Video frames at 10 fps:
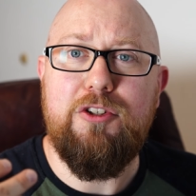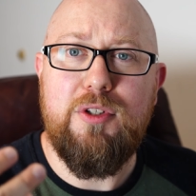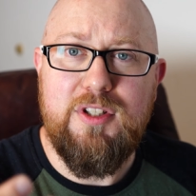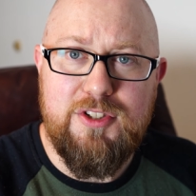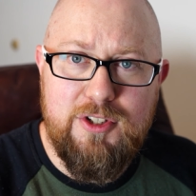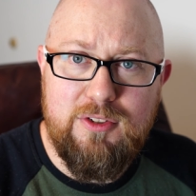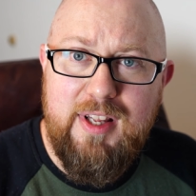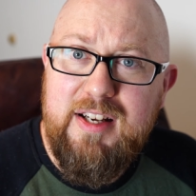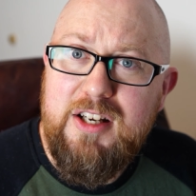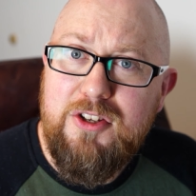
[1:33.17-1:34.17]
you can still
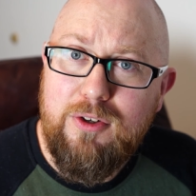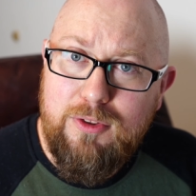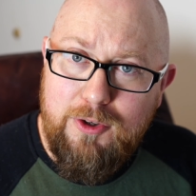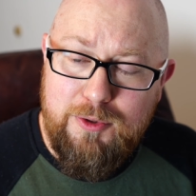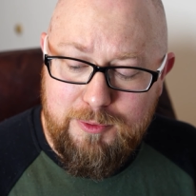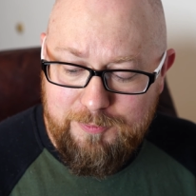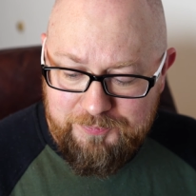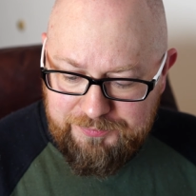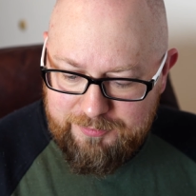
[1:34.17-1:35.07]
lighten your load.